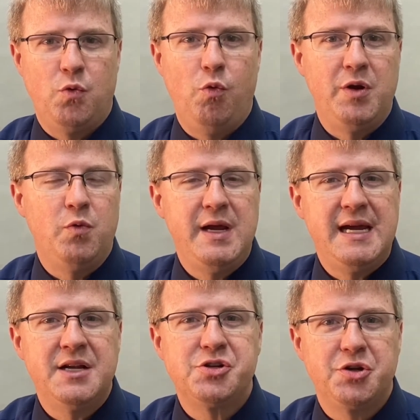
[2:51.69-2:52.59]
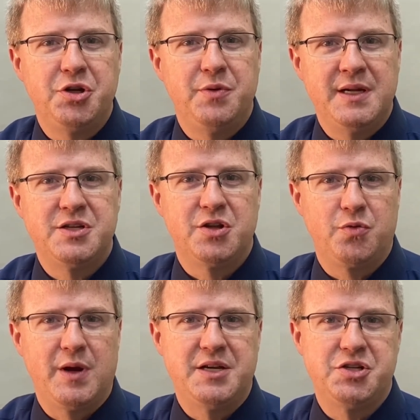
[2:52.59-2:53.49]
When we enter you into the
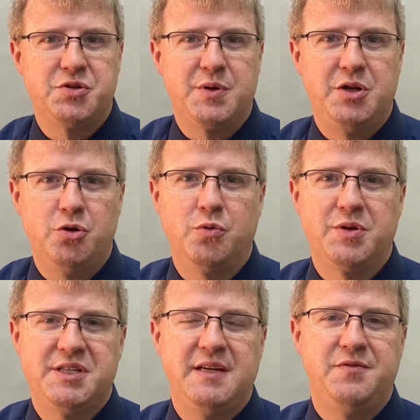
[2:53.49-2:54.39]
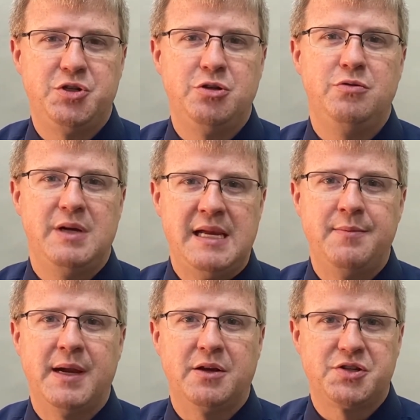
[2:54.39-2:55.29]
registry, you'll receive 2
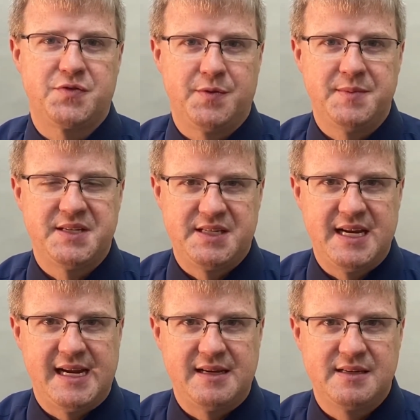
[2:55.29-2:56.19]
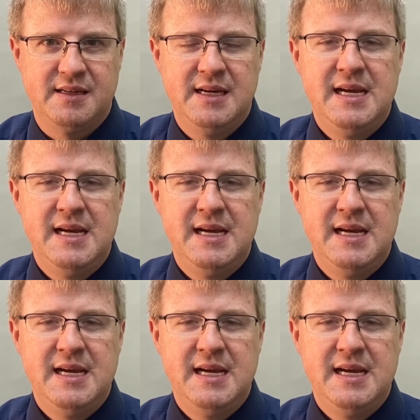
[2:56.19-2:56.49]
emails from the state.